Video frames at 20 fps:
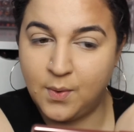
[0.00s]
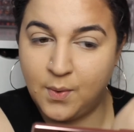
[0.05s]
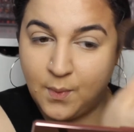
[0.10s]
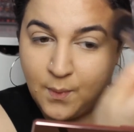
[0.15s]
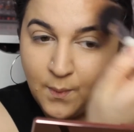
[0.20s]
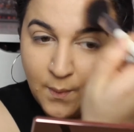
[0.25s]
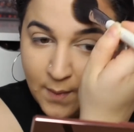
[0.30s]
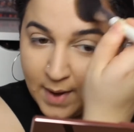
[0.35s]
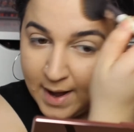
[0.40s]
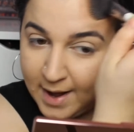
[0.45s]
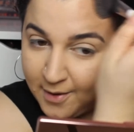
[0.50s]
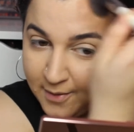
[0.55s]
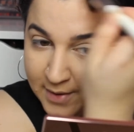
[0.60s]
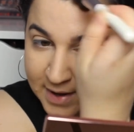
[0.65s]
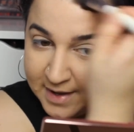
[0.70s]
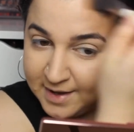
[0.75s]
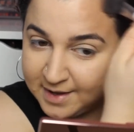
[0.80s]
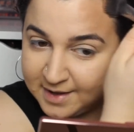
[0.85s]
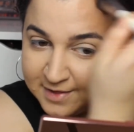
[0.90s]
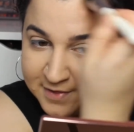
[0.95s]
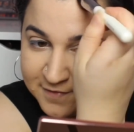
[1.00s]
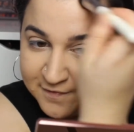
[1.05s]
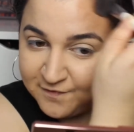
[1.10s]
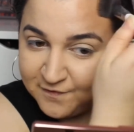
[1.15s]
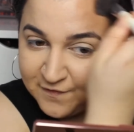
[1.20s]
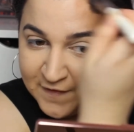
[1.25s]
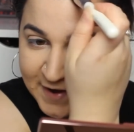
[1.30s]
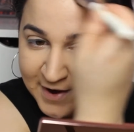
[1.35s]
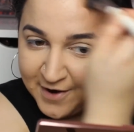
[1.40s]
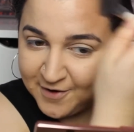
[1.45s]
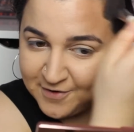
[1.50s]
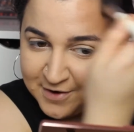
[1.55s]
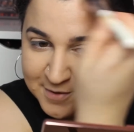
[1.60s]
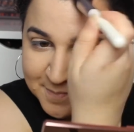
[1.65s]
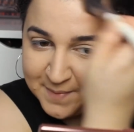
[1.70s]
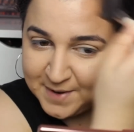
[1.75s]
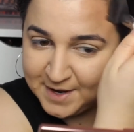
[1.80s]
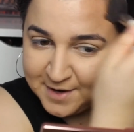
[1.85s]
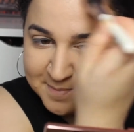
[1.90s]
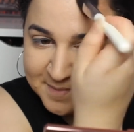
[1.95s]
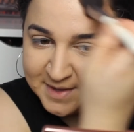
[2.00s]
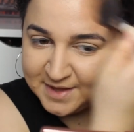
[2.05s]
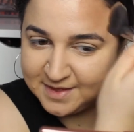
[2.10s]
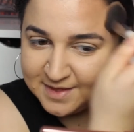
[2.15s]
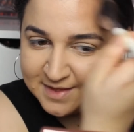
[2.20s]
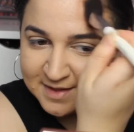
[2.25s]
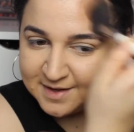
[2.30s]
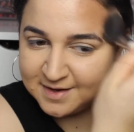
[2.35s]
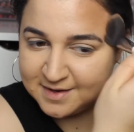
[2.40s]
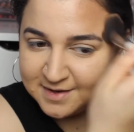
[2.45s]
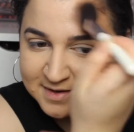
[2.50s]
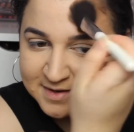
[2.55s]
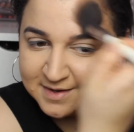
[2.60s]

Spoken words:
Wow, it is very pigmented.